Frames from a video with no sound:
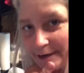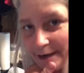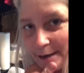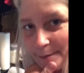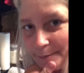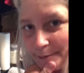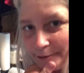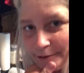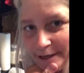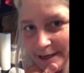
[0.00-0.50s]

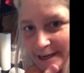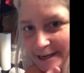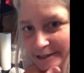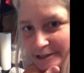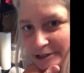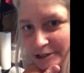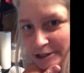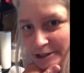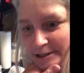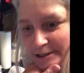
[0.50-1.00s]
couple days
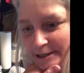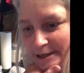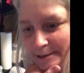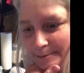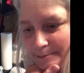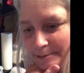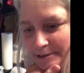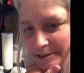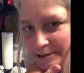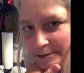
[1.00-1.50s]
just
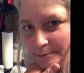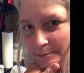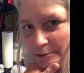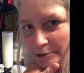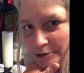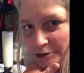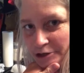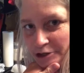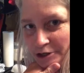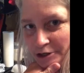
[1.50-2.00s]
put some
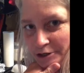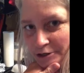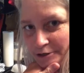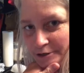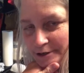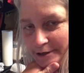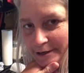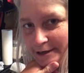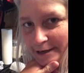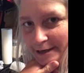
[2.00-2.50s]
more sugar
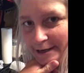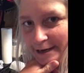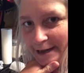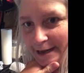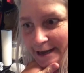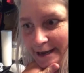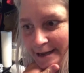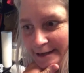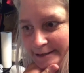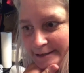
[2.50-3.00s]
in it
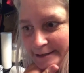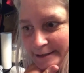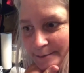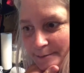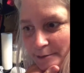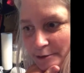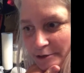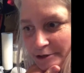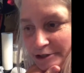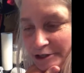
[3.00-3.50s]
and some
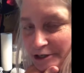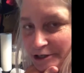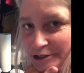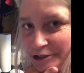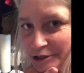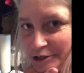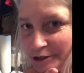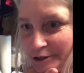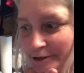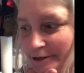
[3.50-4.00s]
more
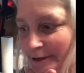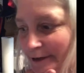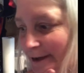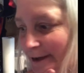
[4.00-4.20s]
ginger.